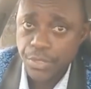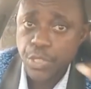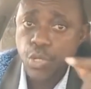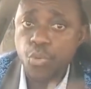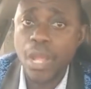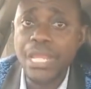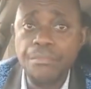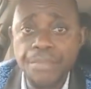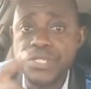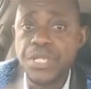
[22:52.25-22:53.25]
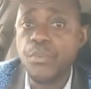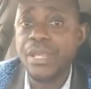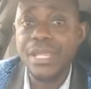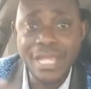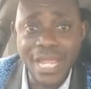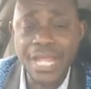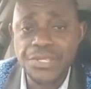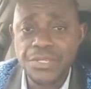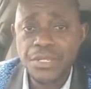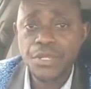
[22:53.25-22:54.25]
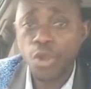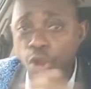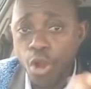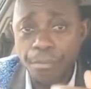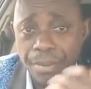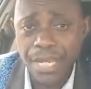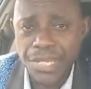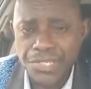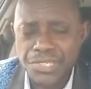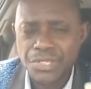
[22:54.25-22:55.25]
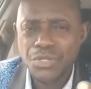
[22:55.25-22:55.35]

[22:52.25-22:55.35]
when it be say we get companies